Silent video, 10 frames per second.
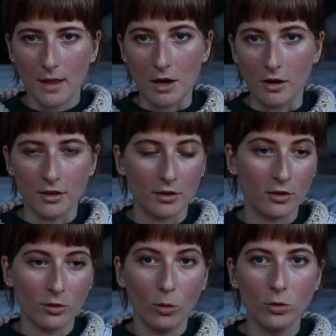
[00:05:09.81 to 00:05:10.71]
Yeah,
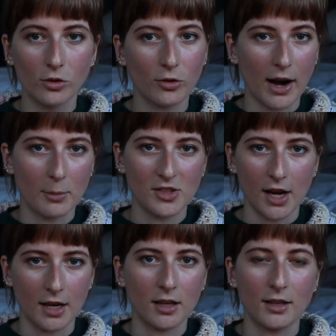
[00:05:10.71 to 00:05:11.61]
this is all scraps.
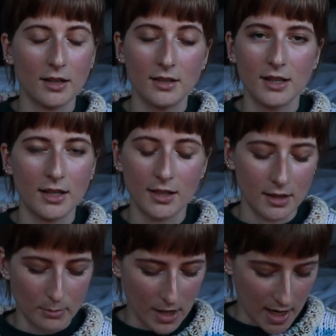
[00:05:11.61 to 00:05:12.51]
I
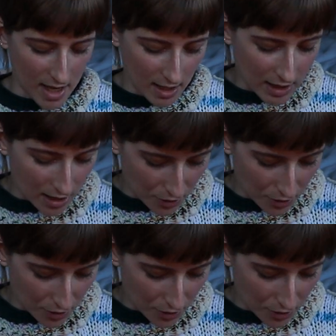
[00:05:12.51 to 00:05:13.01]
didn't buy any